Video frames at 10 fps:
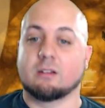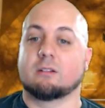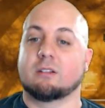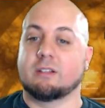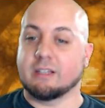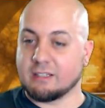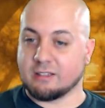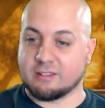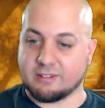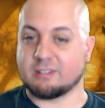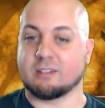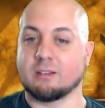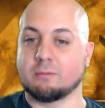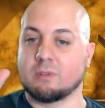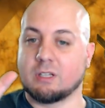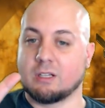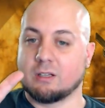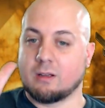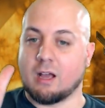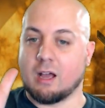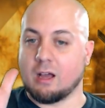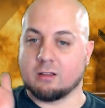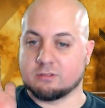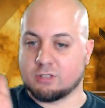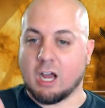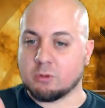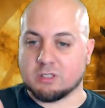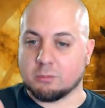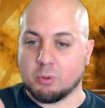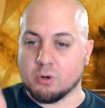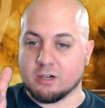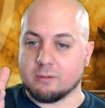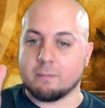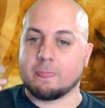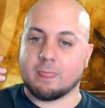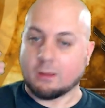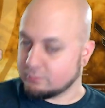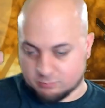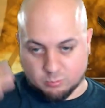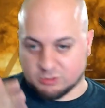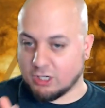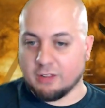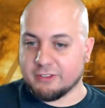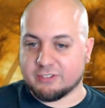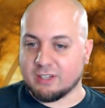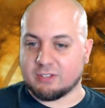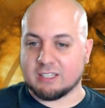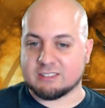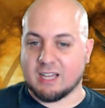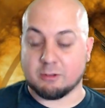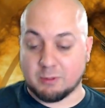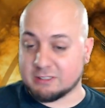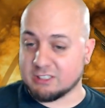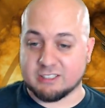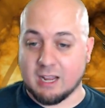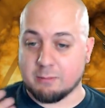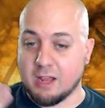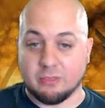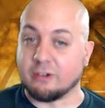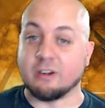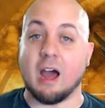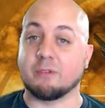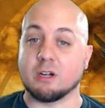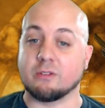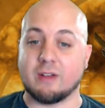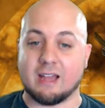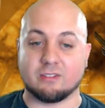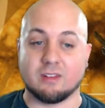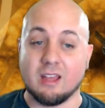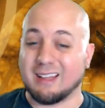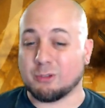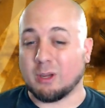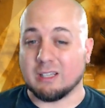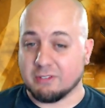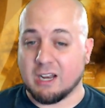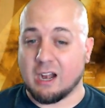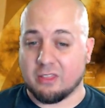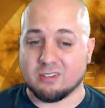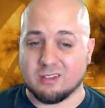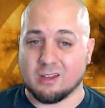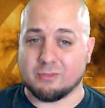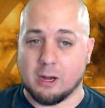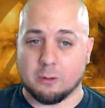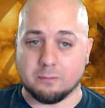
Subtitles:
get into the system, dock with the port, which all this stuff takes time, especially in a Type 9. They're not very fast. And so I leave a lot of this stuff out.